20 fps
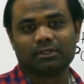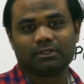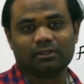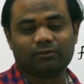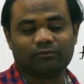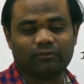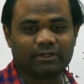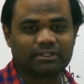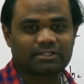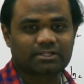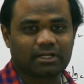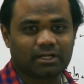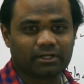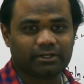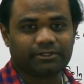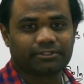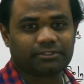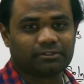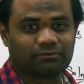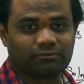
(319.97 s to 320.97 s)
The first
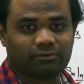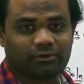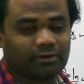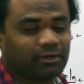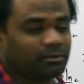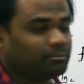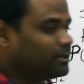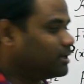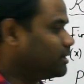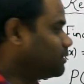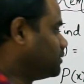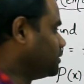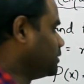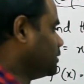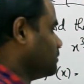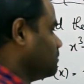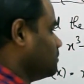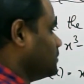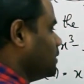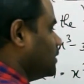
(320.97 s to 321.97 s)
condition for remainder
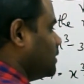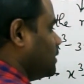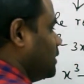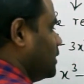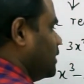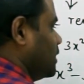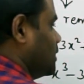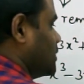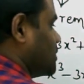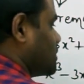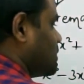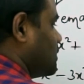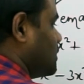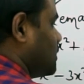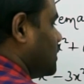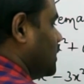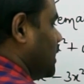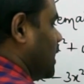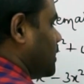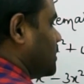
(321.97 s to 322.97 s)
theorem is
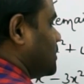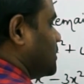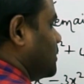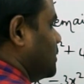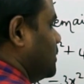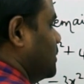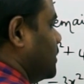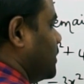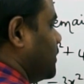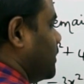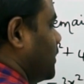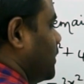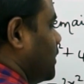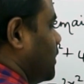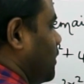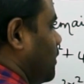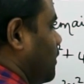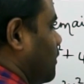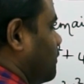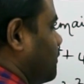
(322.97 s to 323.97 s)
that degree
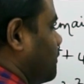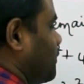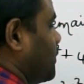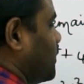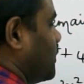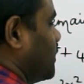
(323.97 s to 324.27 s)
of